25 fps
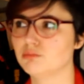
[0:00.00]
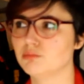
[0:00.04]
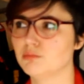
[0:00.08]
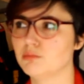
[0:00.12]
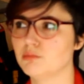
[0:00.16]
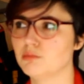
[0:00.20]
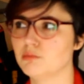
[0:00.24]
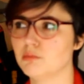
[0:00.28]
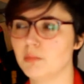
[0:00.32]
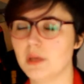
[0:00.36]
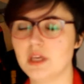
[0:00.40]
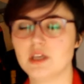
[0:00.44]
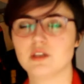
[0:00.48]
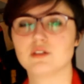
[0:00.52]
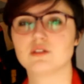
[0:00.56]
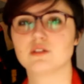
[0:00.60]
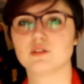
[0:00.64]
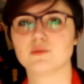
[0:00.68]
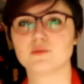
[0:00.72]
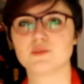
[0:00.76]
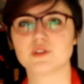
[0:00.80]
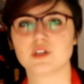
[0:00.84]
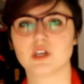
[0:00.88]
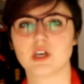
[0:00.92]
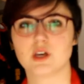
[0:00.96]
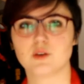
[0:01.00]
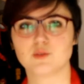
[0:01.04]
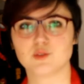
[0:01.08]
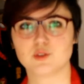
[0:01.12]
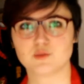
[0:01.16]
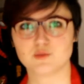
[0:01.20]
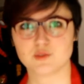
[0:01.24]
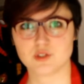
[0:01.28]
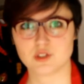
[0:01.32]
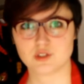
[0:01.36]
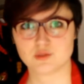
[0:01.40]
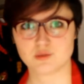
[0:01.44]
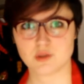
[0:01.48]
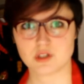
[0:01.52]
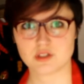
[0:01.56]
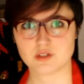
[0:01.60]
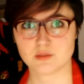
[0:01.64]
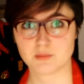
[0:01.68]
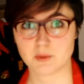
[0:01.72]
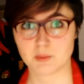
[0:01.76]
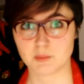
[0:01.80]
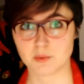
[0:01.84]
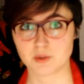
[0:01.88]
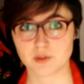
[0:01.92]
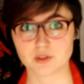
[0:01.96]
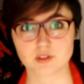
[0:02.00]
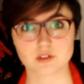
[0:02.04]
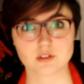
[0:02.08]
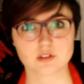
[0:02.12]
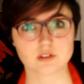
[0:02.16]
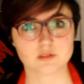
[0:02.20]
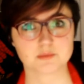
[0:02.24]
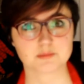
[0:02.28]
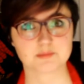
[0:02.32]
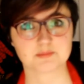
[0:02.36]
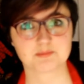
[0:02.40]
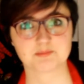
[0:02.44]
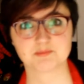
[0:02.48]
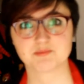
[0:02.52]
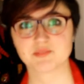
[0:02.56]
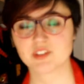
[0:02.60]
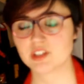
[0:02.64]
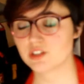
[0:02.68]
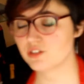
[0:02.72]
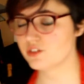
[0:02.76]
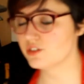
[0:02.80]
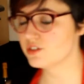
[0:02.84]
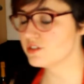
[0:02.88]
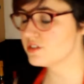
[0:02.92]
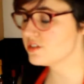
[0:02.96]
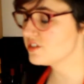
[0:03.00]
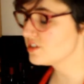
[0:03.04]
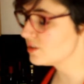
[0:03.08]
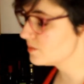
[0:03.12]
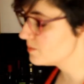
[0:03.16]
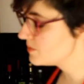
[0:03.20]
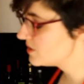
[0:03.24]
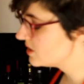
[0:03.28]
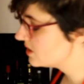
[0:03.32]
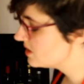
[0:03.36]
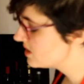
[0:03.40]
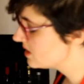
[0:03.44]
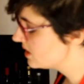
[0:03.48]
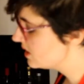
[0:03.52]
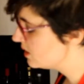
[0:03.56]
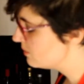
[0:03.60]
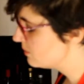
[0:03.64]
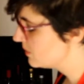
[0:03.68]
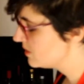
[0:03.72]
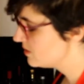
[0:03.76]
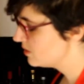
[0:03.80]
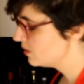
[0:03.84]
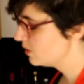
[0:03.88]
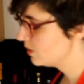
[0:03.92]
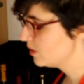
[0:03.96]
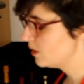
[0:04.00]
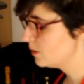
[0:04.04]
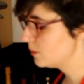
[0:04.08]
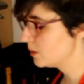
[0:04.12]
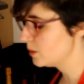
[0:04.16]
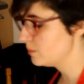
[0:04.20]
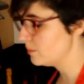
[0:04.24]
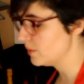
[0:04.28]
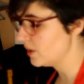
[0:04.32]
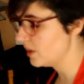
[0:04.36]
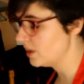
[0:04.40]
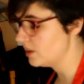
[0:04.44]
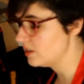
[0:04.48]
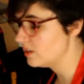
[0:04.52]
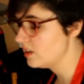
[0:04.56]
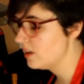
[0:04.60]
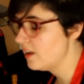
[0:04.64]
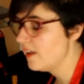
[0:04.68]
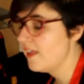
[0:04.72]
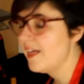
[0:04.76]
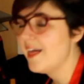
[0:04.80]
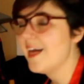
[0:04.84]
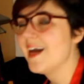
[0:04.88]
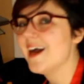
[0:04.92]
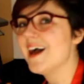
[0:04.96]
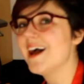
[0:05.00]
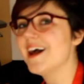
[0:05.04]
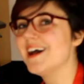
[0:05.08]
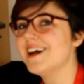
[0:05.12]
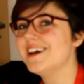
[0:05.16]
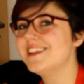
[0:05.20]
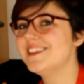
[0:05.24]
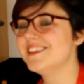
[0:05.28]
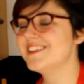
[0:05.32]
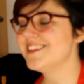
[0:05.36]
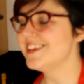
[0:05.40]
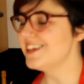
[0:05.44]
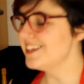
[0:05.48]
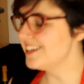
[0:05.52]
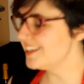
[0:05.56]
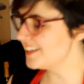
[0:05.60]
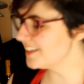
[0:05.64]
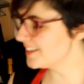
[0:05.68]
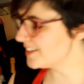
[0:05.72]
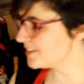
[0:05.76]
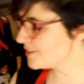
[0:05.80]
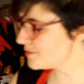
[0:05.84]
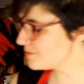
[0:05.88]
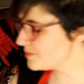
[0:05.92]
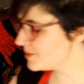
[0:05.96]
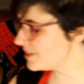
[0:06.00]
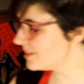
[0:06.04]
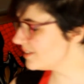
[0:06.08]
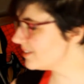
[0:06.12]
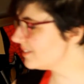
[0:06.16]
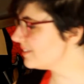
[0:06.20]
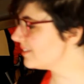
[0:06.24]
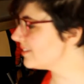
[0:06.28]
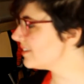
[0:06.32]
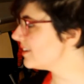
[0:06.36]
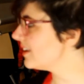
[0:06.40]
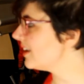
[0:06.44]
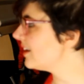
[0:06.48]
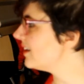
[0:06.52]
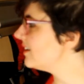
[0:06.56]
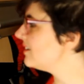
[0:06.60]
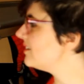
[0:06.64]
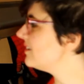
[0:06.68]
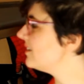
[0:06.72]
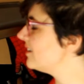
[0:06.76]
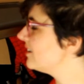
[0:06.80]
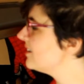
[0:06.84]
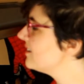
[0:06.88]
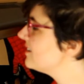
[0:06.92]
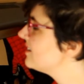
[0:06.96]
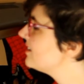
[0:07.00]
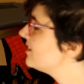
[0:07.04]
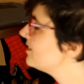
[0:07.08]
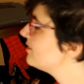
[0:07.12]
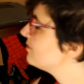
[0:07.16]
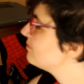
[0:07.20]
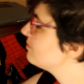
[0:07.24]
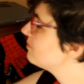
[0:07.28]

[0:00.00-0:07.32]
make something out of these recipe books. Just something to keep myself occupied. And then I had the idea that,